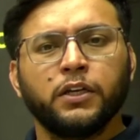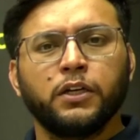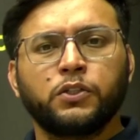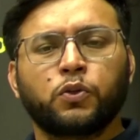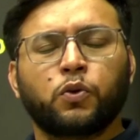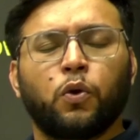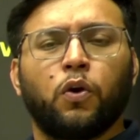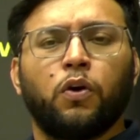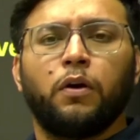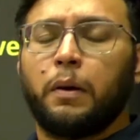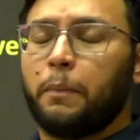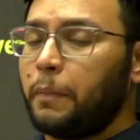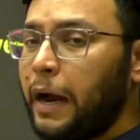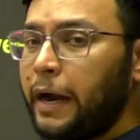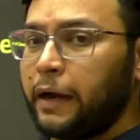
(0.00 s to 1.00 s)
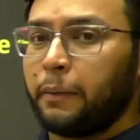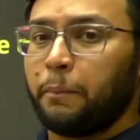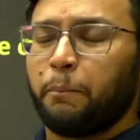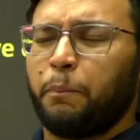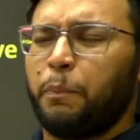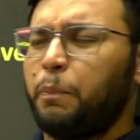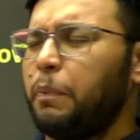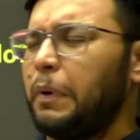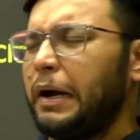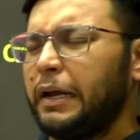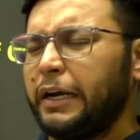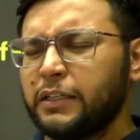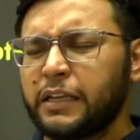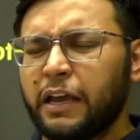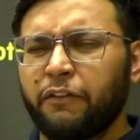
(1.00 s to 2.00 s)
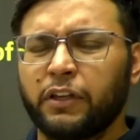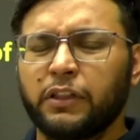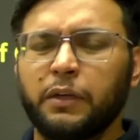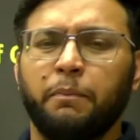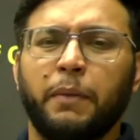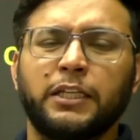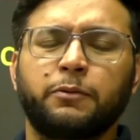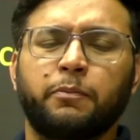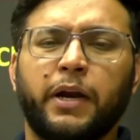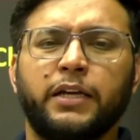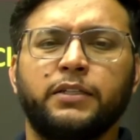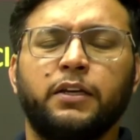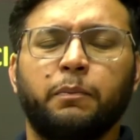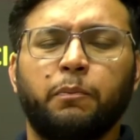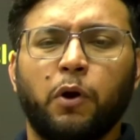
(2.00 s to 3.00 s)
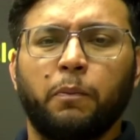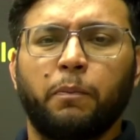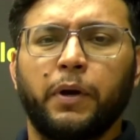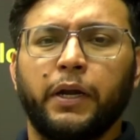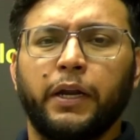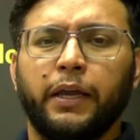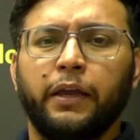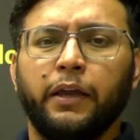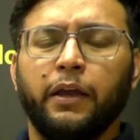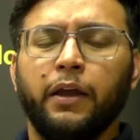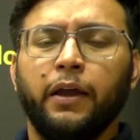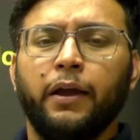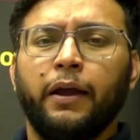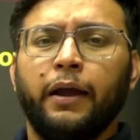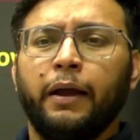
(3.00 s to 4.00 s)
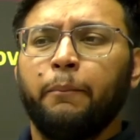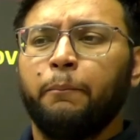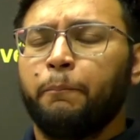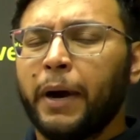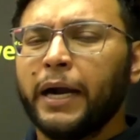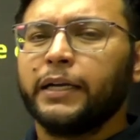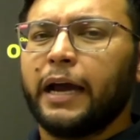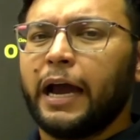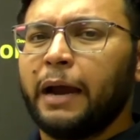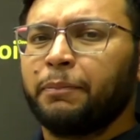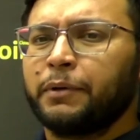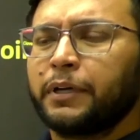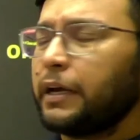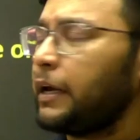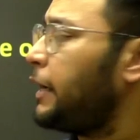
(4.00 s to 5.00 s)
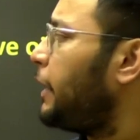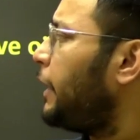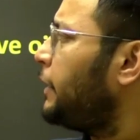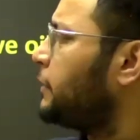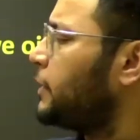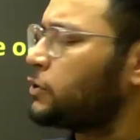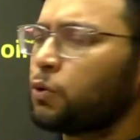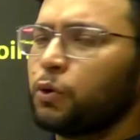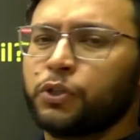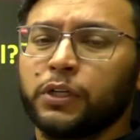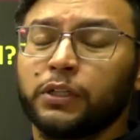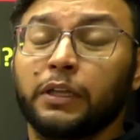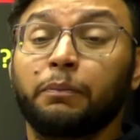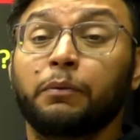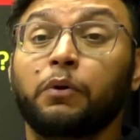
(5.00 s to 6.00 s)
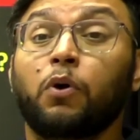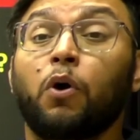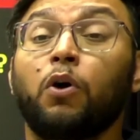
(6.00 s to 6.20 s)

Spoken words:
its clove? And it is having the mesmerizing property. But I'm in this question, the